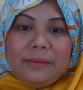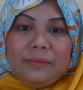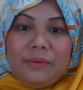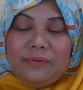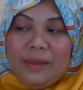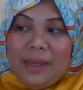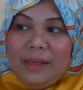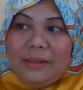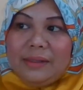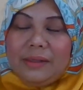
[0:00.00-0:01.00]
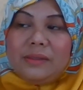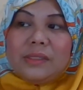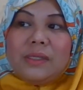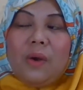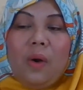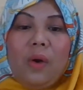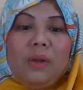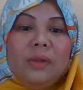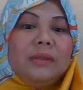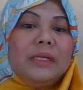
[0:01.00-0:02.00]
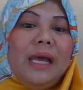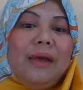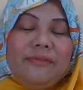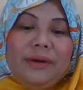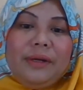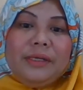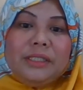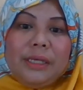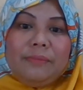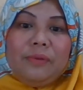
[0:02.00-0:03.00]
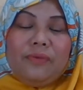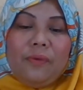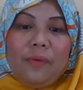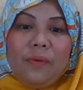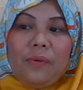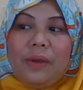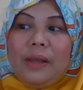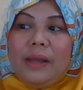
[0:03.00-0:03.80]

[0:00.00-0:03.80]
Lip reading: With that, it's all cover chapter 4.